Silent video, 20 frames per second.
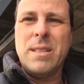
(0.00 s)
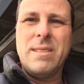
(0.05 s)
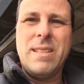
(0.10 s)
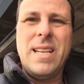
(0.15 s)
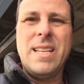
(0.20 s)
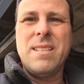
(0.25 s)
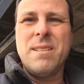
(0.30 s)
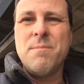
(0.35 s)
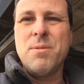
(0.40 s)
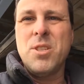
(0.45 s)
I'll
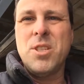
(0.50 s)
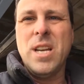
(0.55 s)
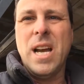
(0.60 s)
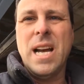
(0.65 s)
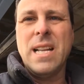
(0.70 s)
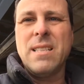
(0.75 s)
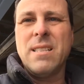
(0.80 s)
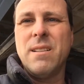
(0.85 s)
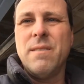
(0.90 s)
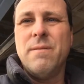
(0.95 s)
take some
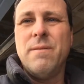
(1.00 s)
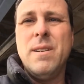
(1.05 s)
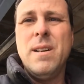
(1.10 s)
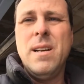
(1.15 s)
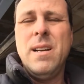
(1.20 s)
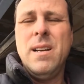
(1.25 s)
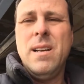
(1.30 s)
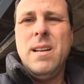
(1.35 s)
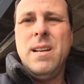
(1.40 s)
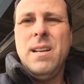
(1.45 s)
shots of
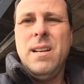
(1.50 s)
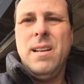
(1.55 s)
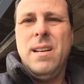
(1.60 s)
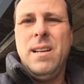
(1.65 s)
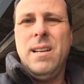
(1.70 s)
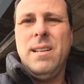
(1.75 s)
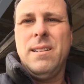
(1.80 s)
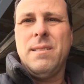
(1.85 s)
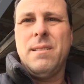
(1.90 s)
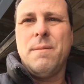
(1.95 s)

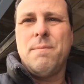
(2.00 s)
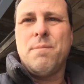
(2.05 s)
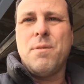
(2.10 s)
the